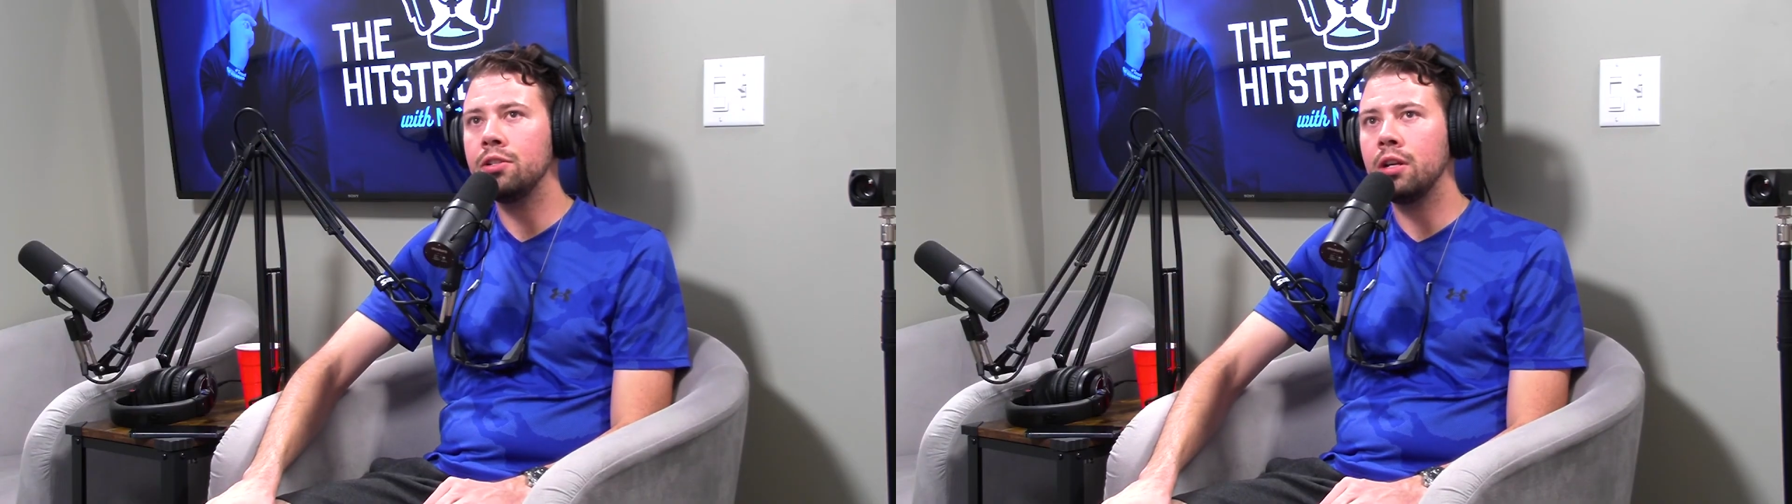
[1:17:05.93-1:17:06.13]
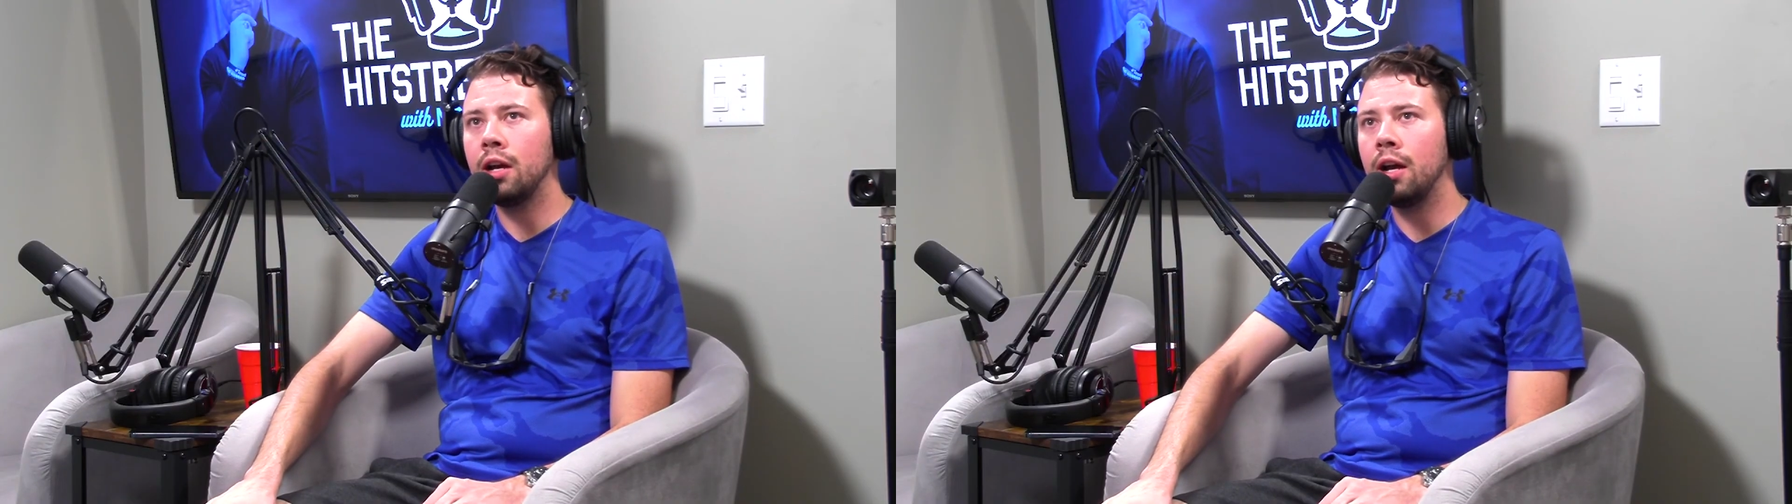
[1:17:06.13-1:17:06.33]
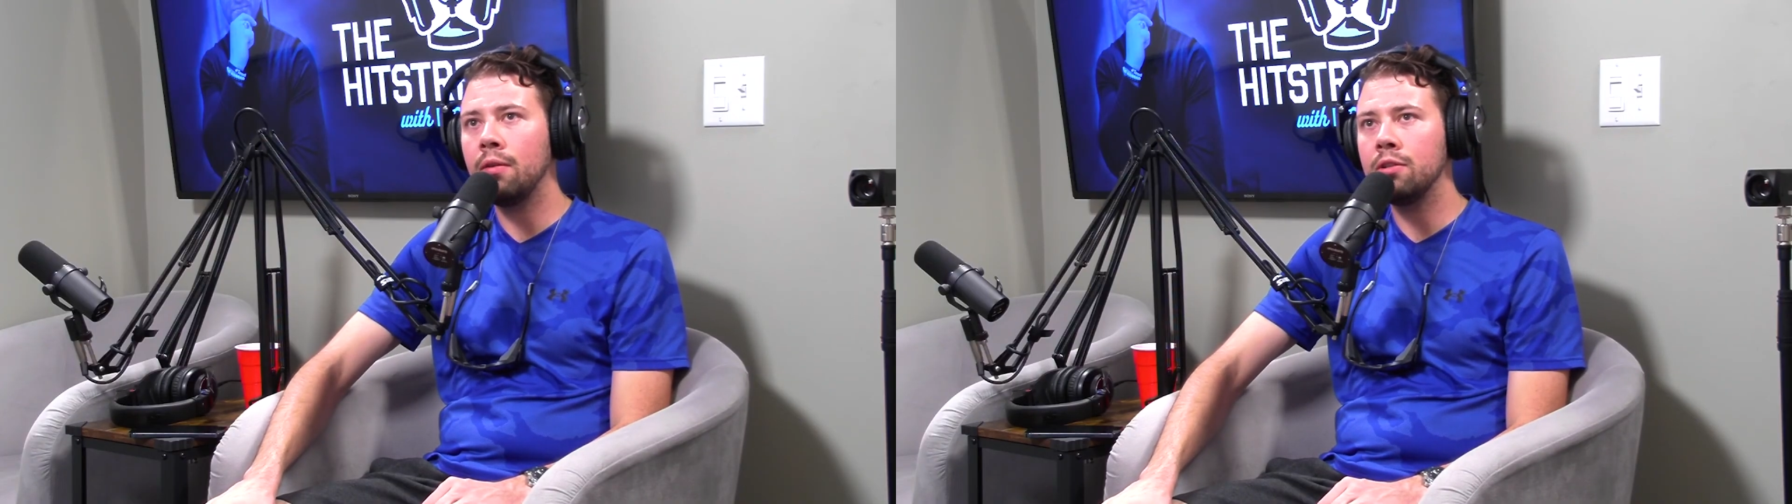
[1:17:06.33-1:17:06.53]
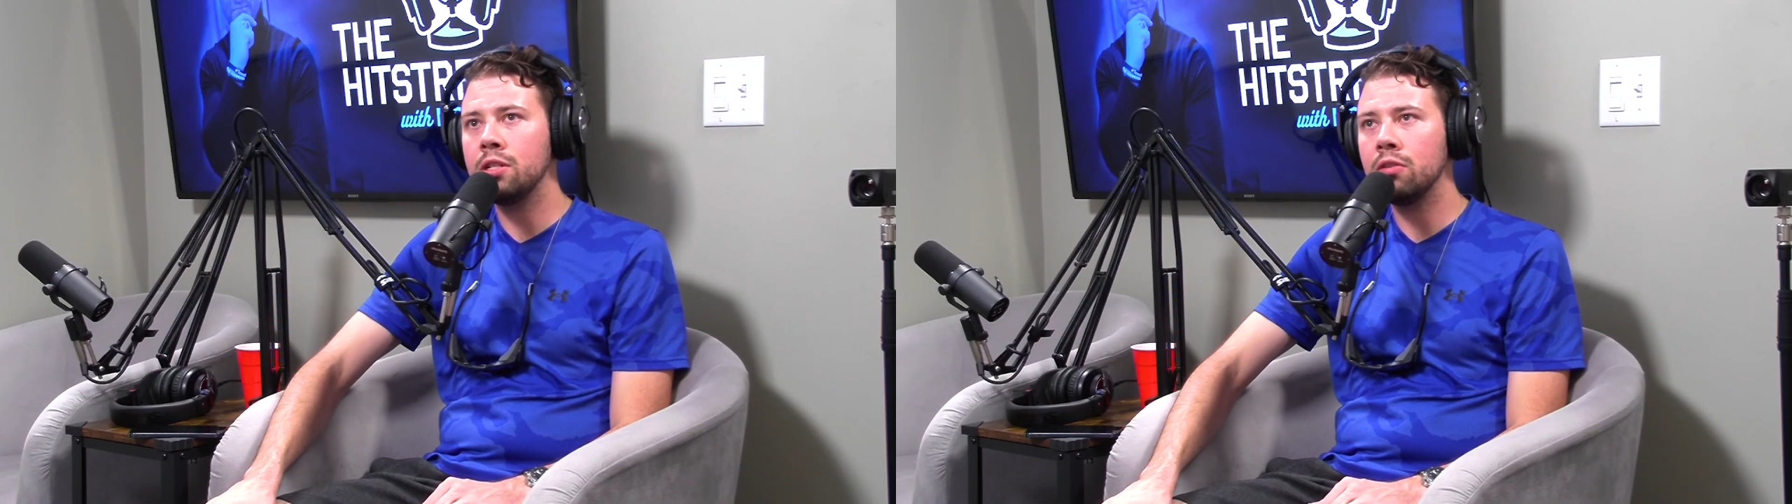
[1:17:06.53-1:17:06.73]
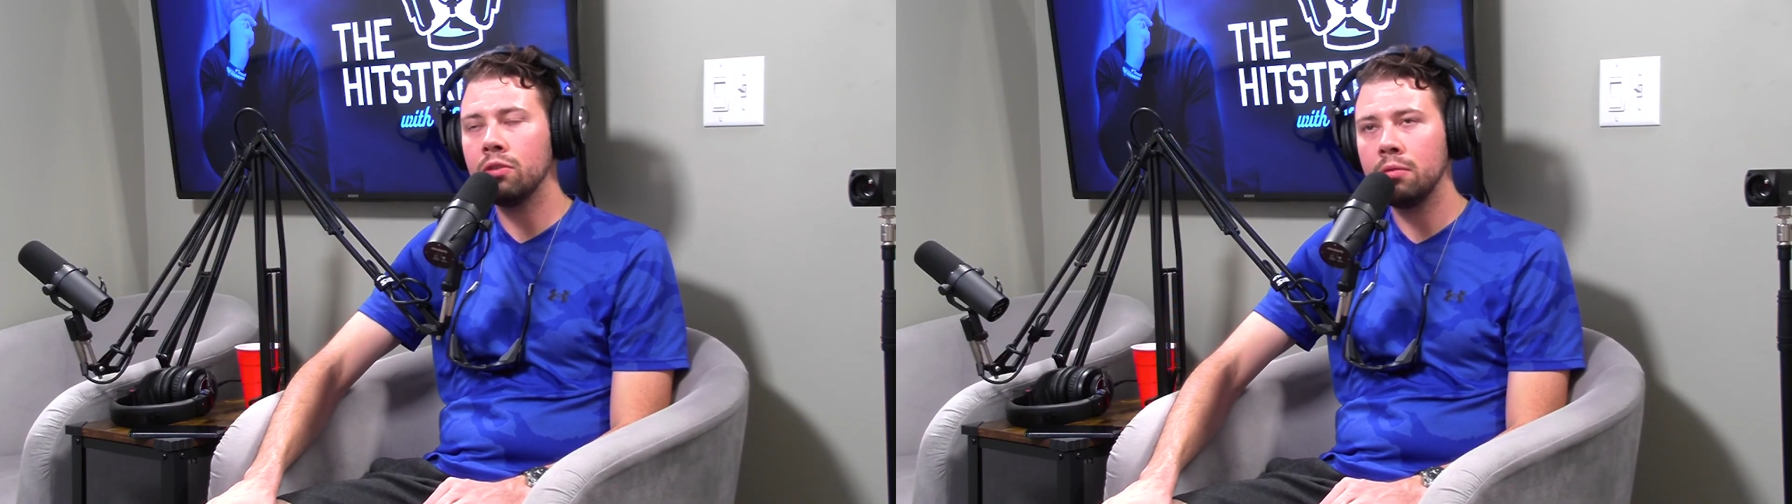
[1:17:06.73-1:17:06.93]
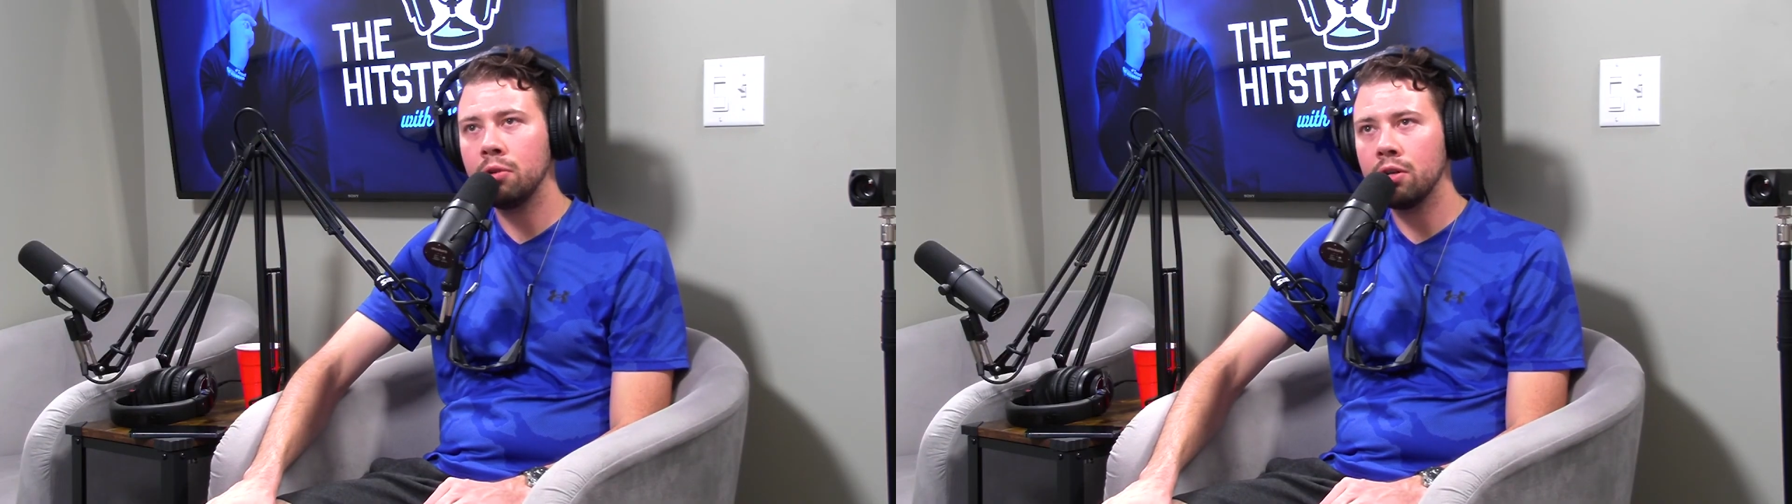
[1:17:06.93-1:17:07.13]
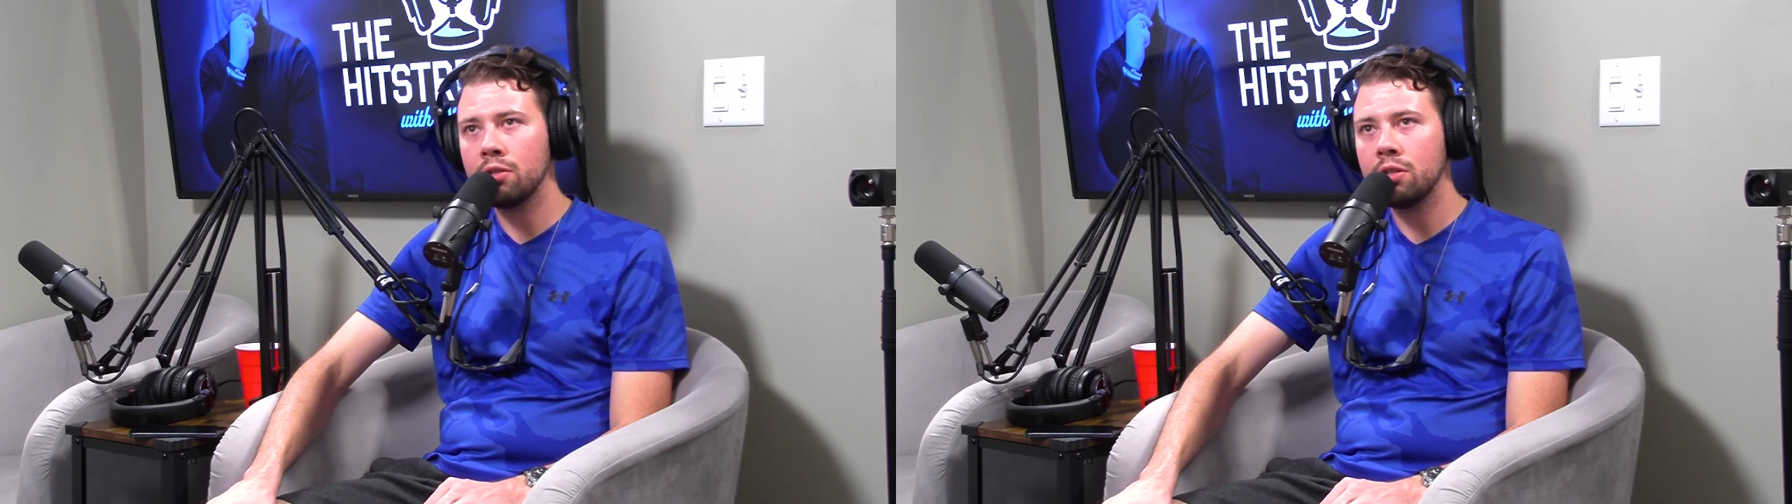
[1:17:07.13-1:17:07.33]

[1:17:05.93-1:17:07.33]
I was the only person